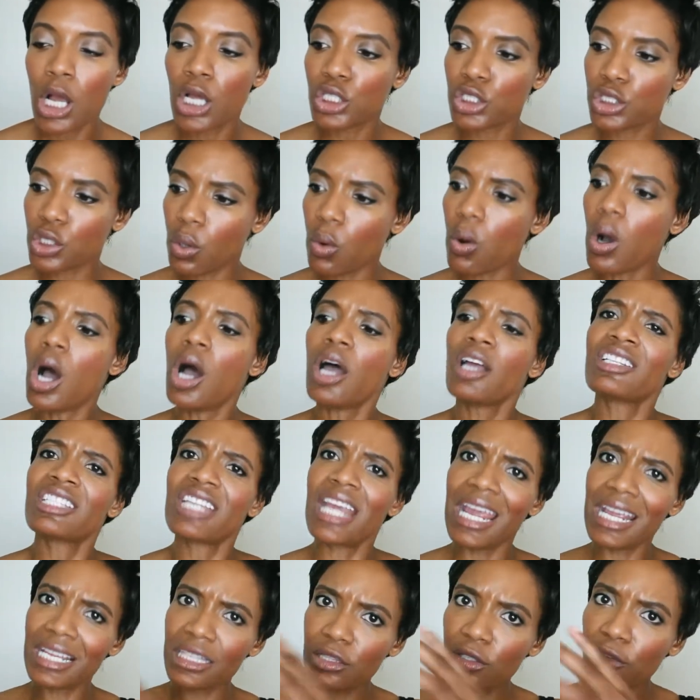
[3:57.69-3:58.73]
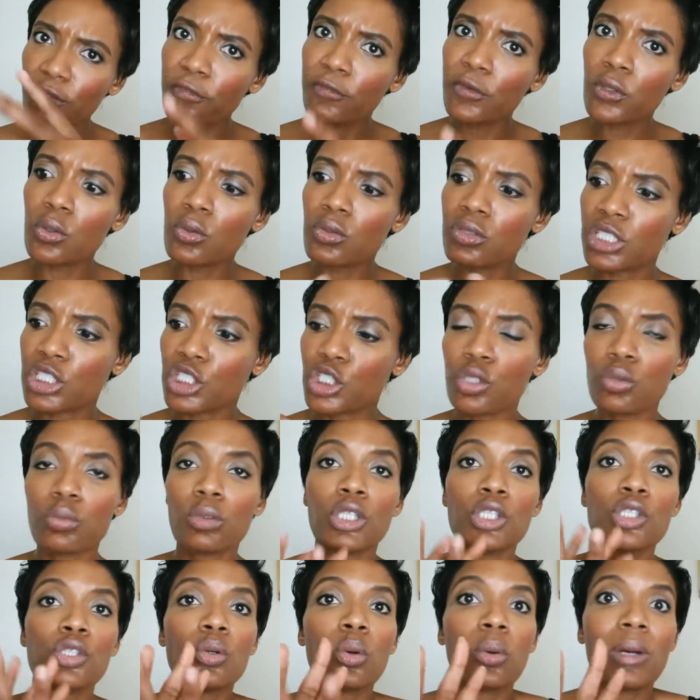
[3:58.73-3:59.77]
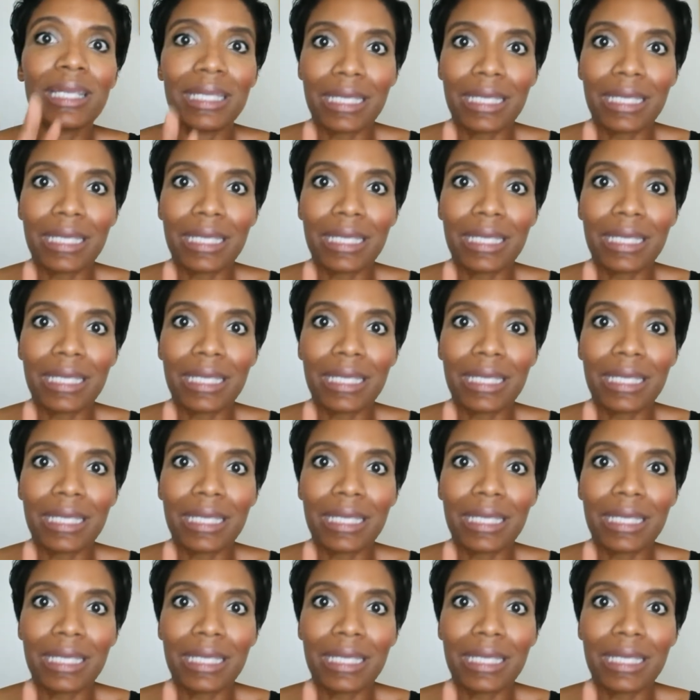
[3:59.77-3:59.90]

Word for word: So take the foods that you enjoy